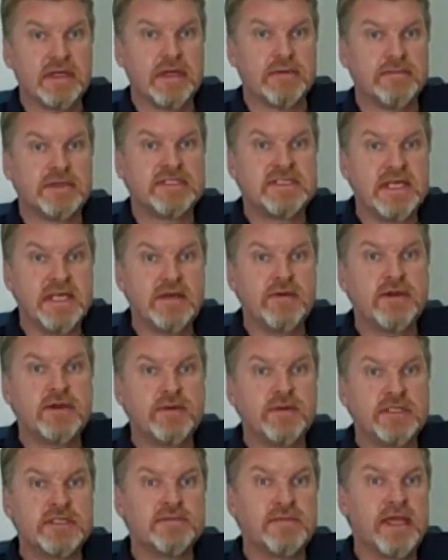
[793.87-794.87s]
material
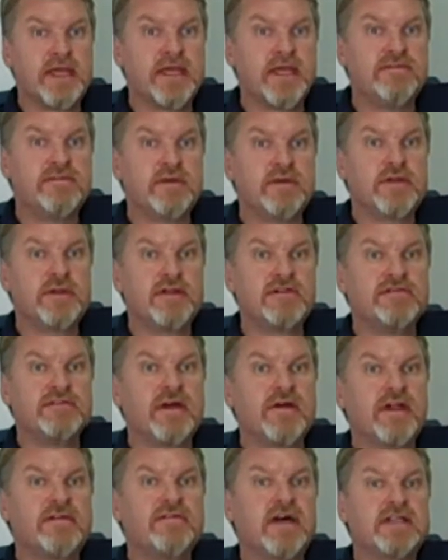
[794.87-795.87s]
which may give you an
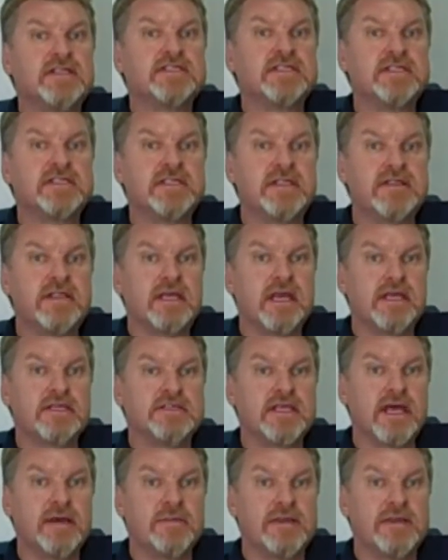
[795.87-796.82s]
unfair advantage in the exam,